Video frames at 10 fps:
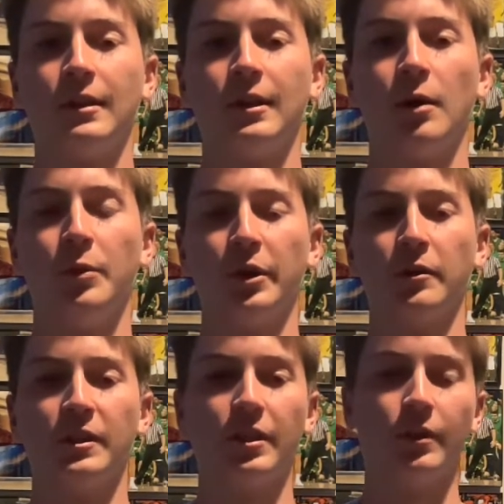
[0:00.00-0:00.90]
a bigger
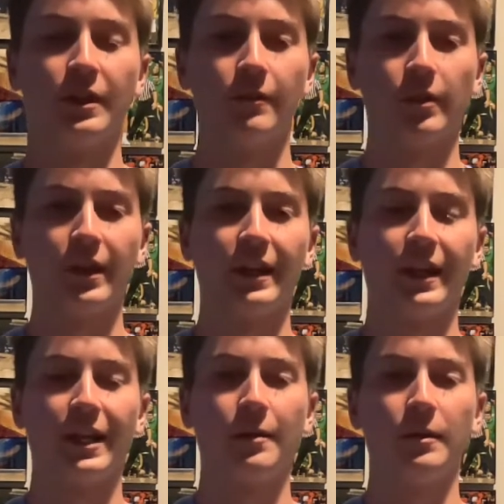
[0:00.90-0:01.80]
deal than even landing
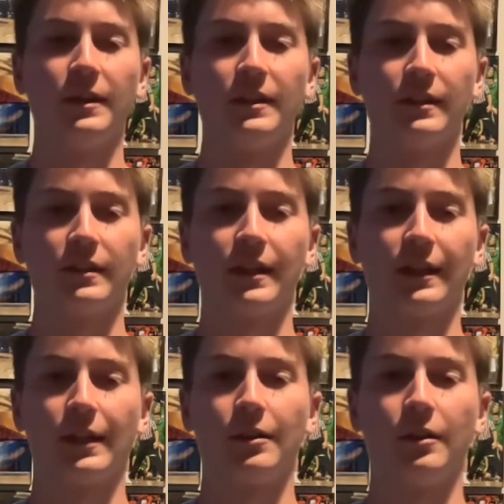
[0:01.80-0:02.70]
Hammond, is that
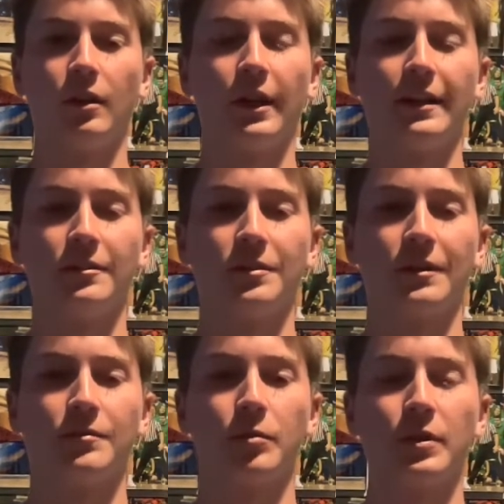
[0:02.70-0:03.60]
they couldn't land a
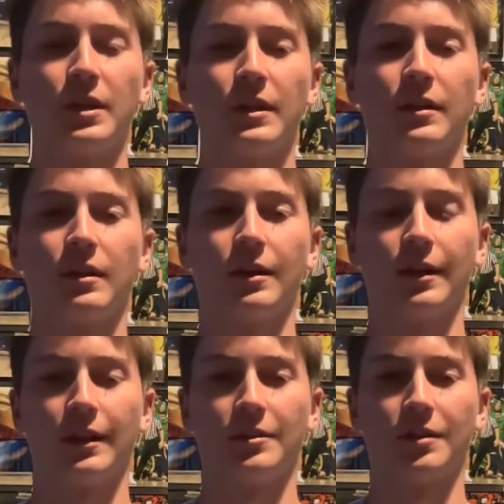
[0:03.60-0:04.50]
transfer big.
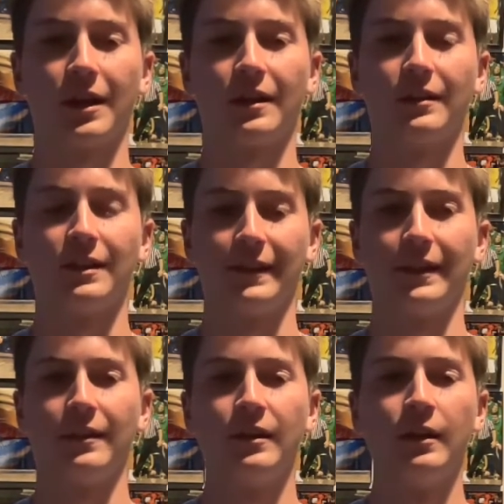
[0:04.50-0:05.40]
They tried to
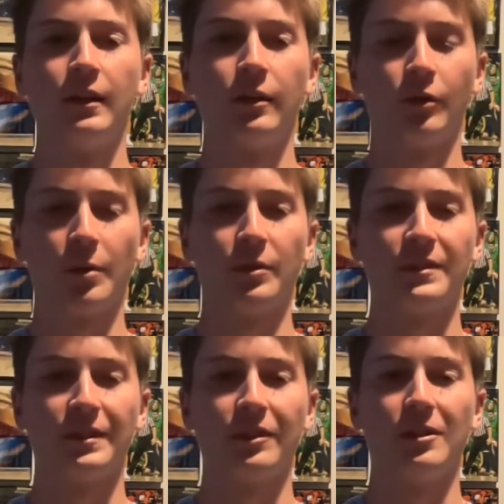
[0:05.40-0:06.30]
get Grant
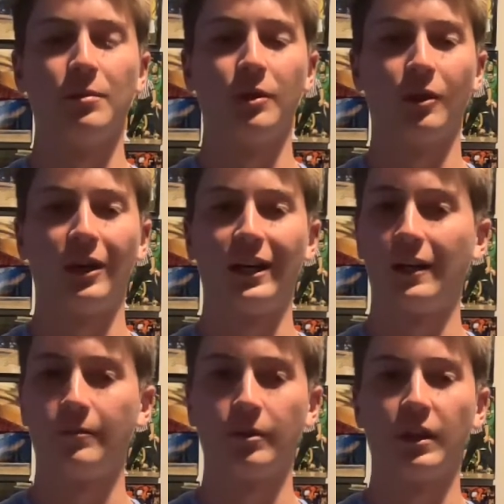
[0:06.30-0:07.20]
Basile, put a lot of
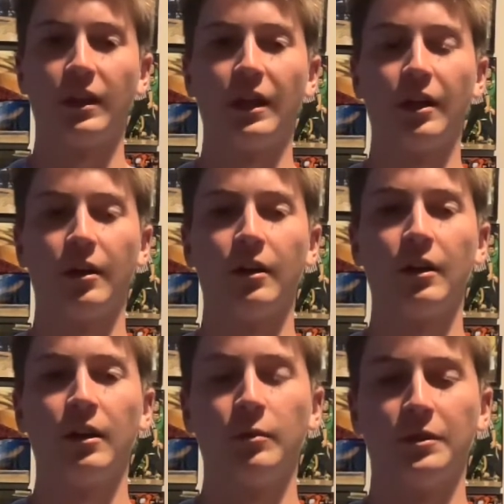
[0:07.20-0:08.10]
effort in there,
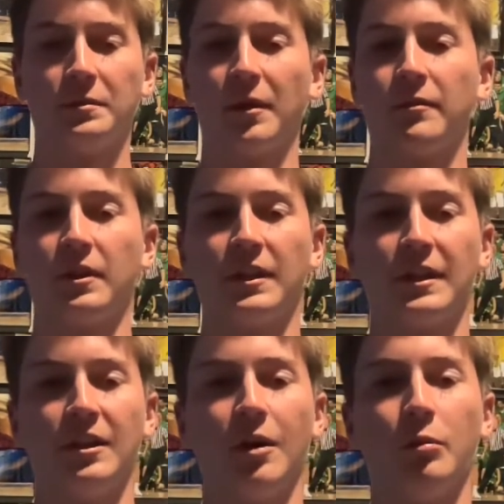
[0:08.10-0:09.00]
put some effort into
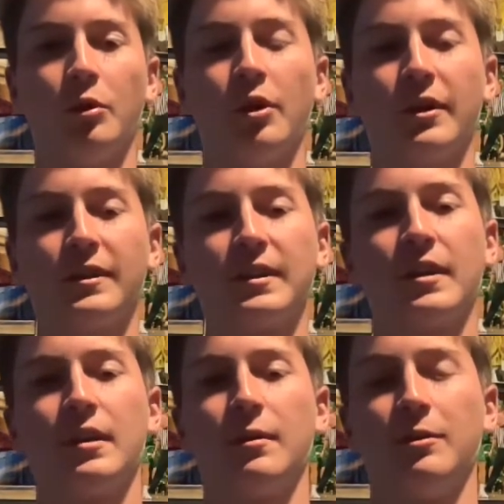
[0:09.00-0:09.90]
Keon Brooks,
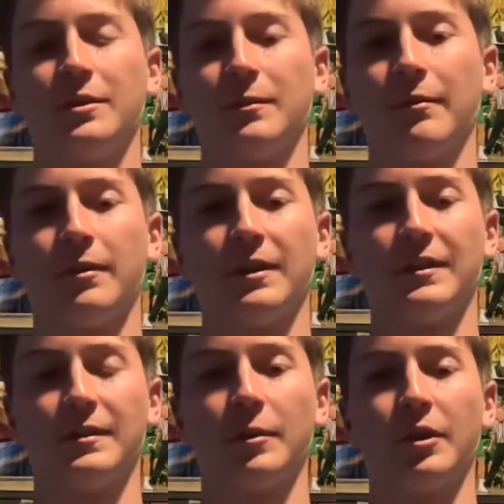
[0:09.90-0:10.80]
put some effort into
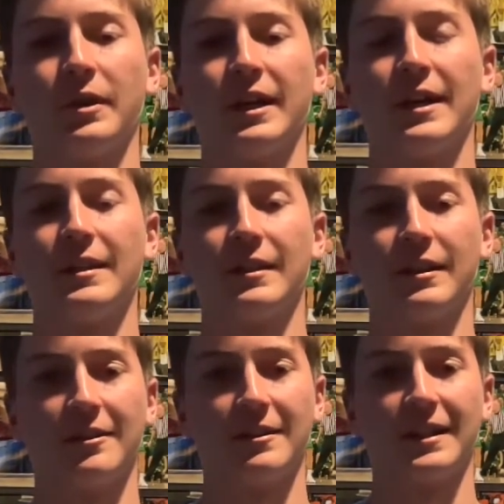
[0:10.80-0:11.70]
some other guys, and
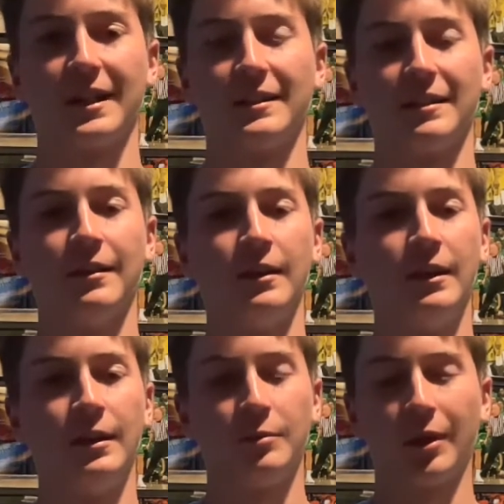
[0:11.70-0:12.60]
contacted
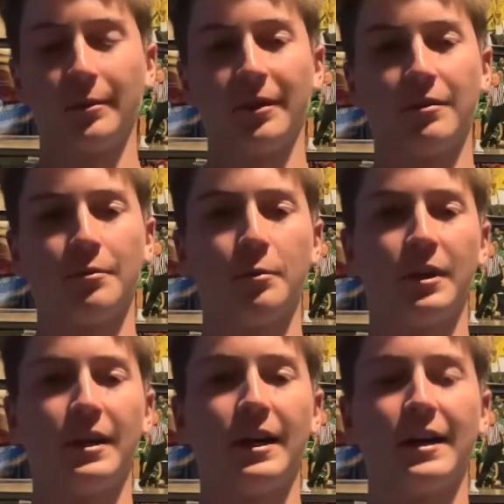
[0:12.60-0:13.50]
probably around 20
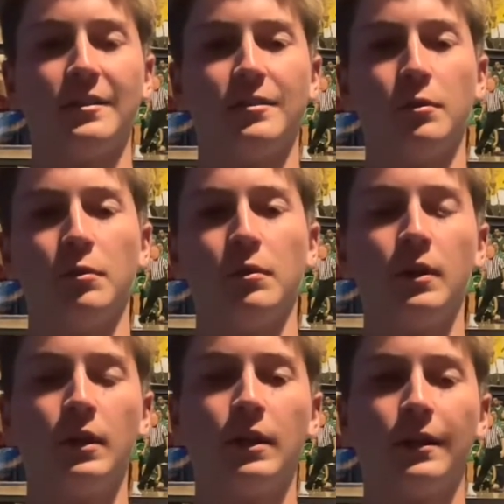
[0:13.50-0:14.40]
guys who
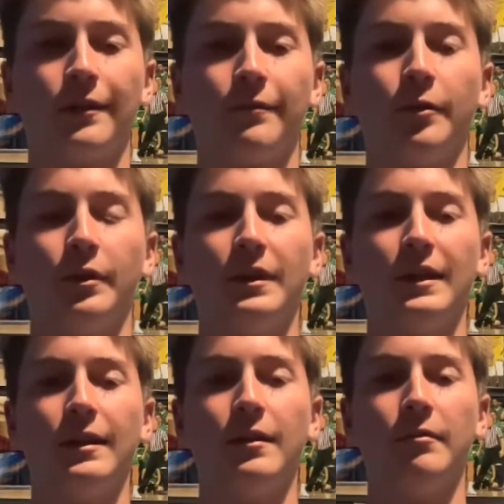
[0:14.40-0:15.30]
to fill the
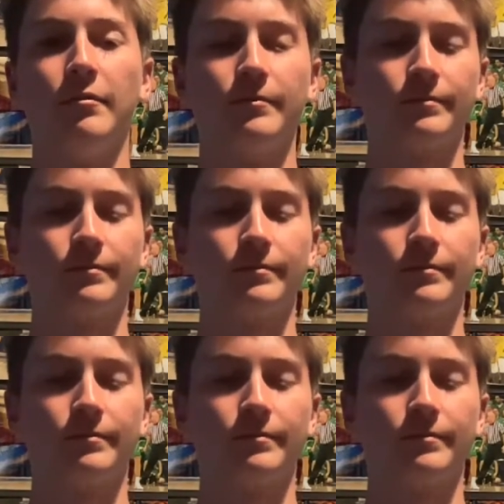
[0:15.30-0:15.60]
need of